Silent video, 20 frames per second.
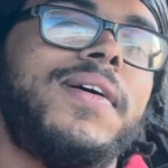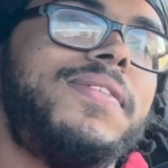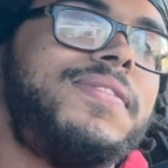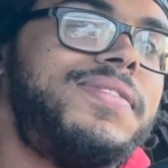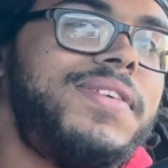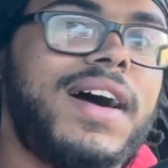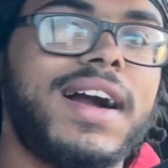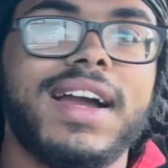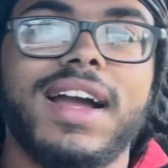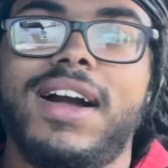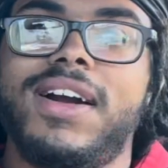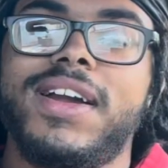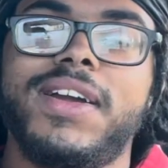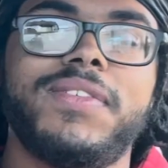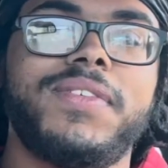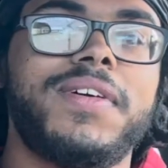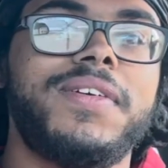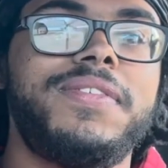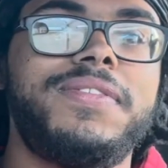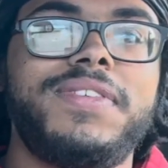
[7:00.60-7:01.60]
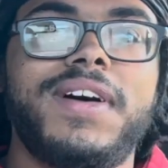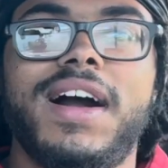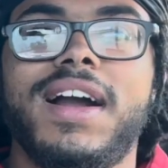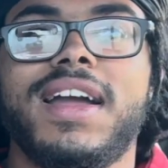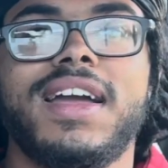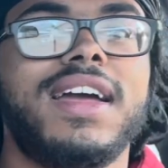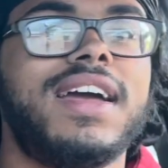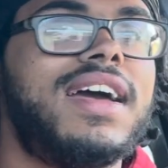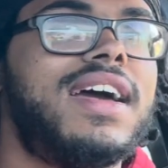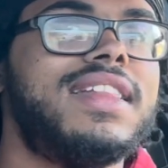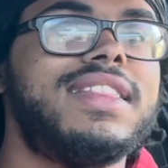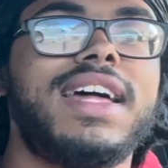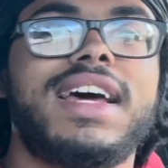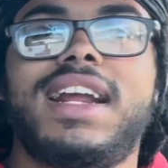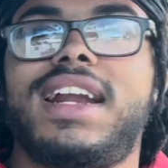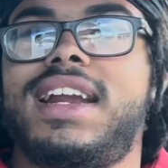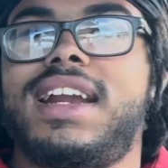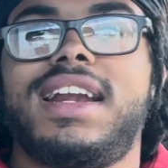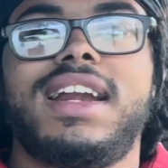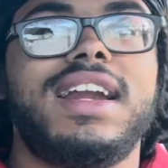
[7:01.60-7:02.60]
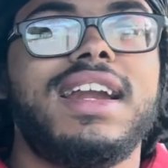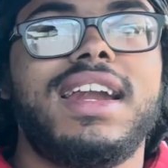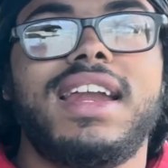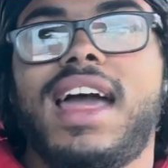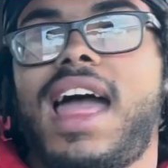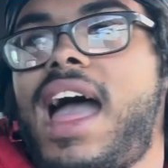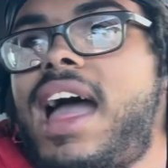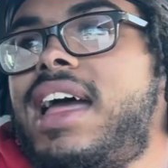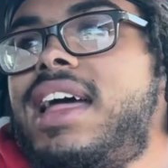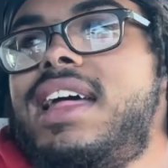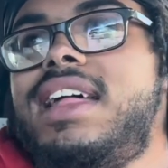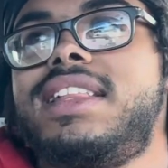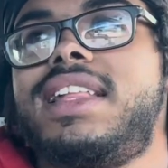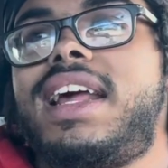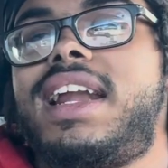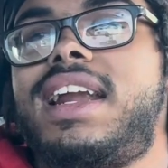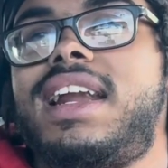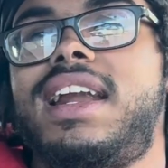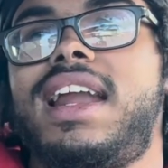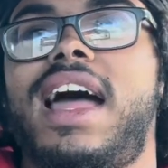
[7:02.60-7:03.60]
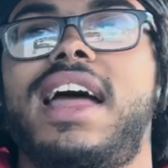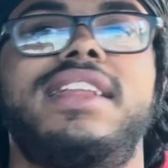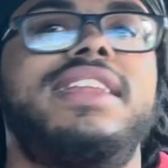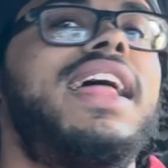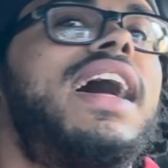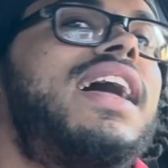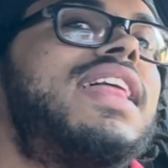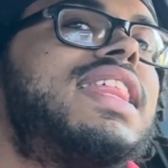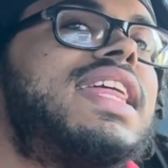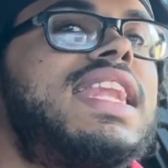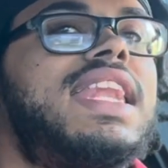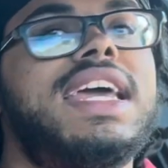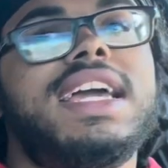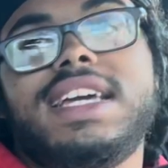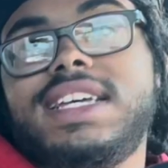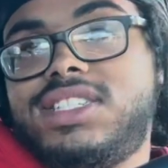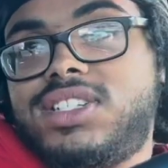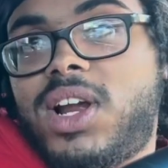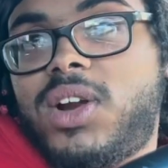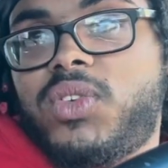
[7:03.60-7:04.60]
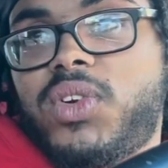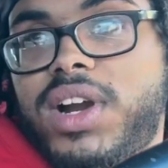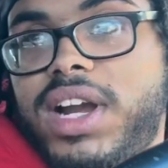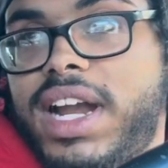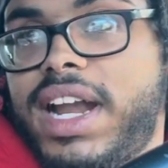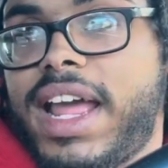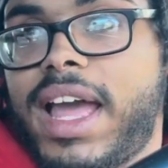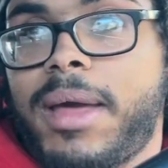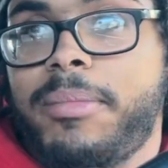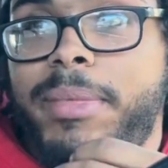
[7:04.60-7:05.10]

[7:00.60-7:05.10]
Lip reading: fuck. I don't give a fuck. Da da da da da da da. The niggas are running that